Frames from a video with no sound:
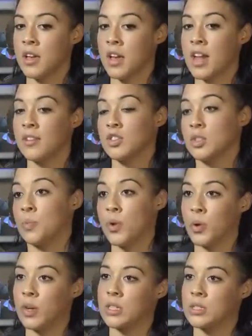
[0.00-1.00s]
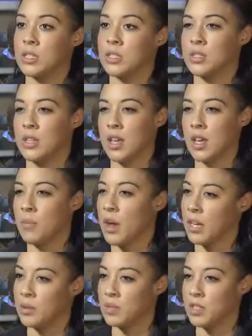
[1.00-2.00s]
kind of just broke us to see him
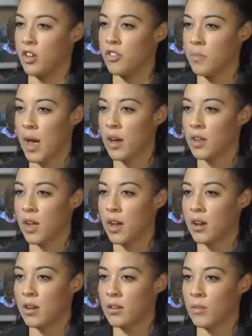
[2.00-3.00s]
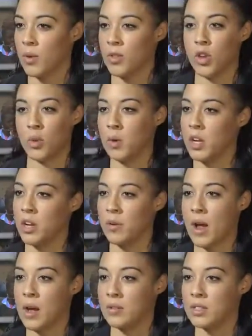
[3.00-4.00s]
by himself back there with nobody
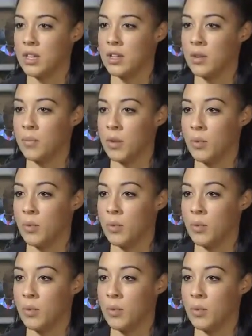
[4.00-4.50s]
around him,